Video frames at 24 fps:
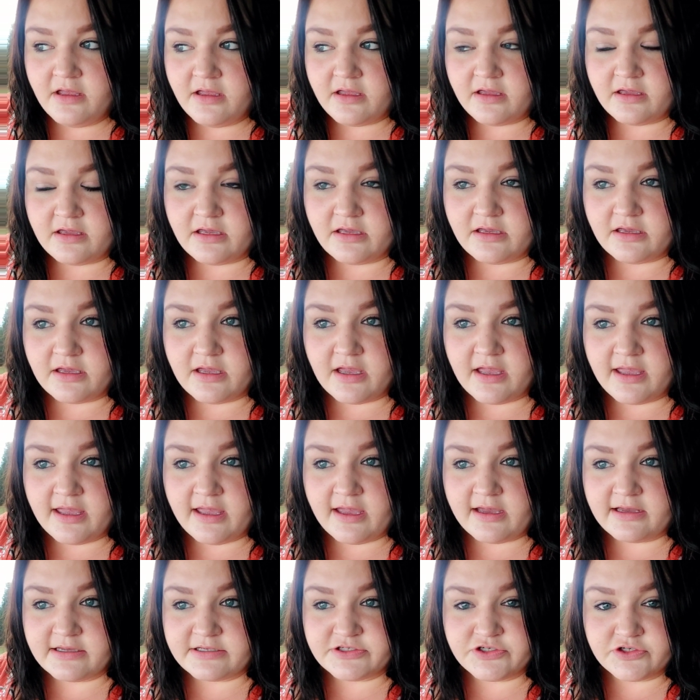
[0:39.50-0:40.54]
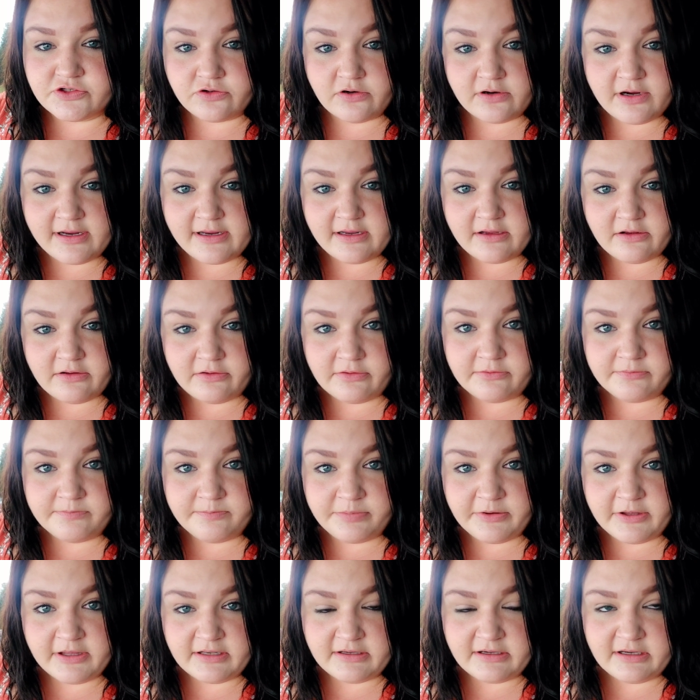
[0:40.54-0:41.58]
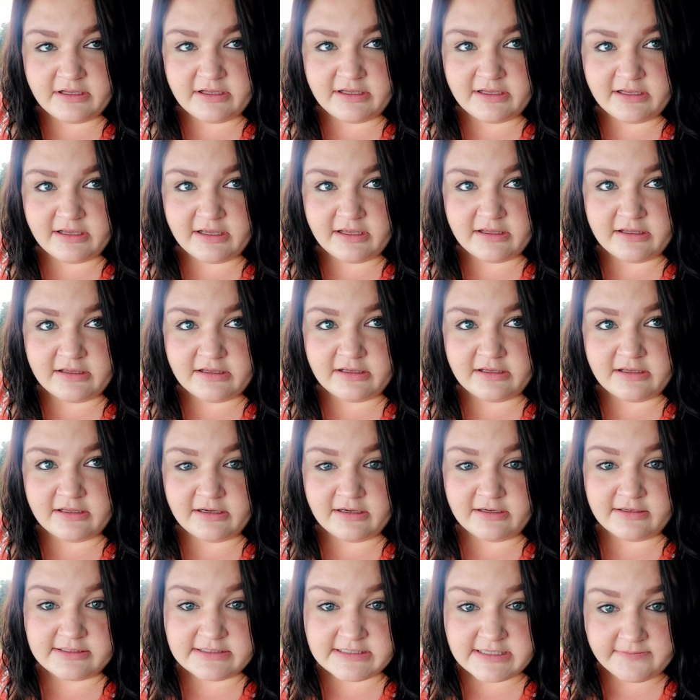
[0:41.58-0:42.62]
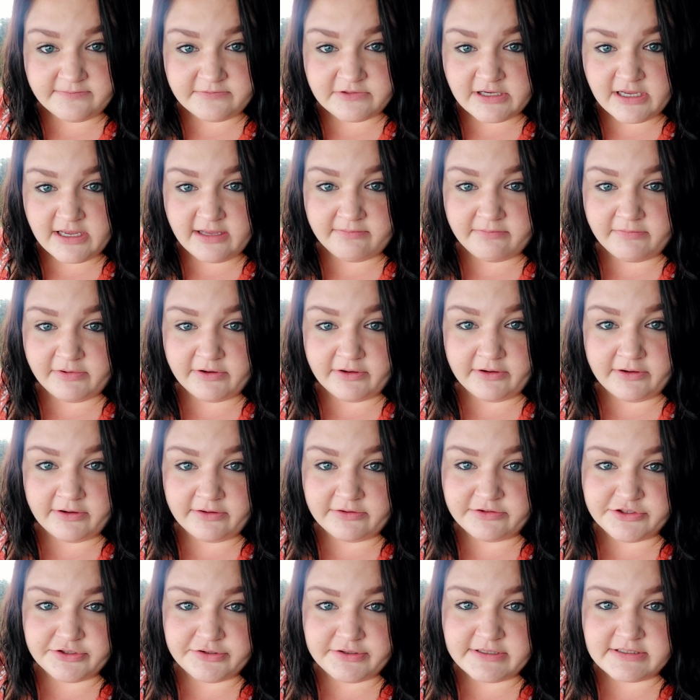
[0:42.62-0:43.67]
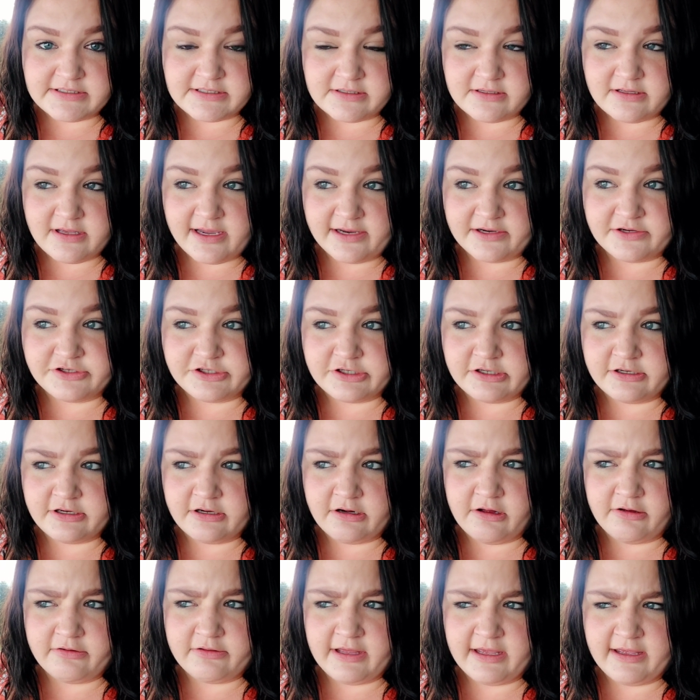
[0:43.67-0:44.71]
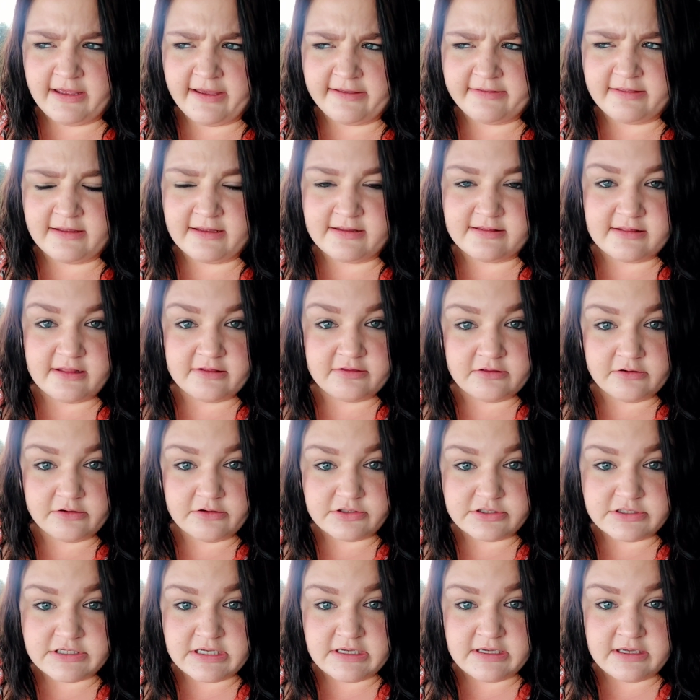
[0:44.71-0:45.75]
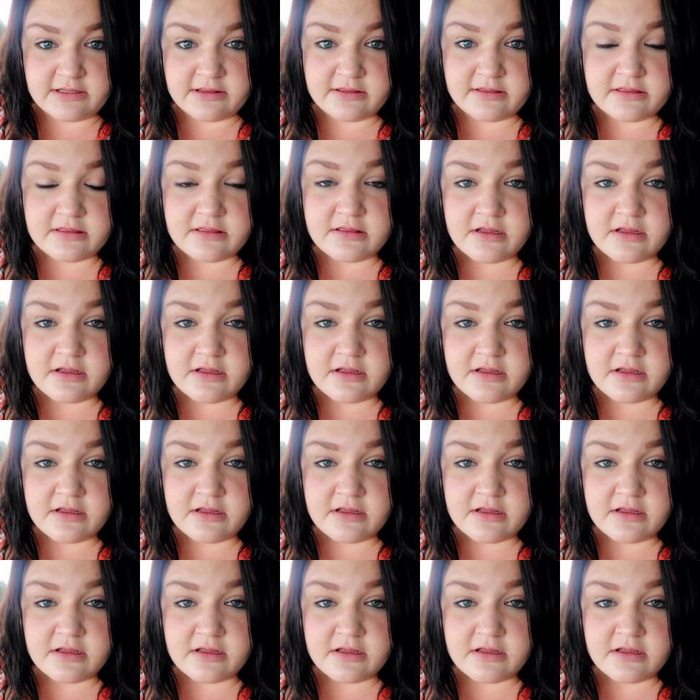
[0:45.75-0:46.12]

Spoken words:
he has trial pending in September, jury selection and all that. I think the 13th.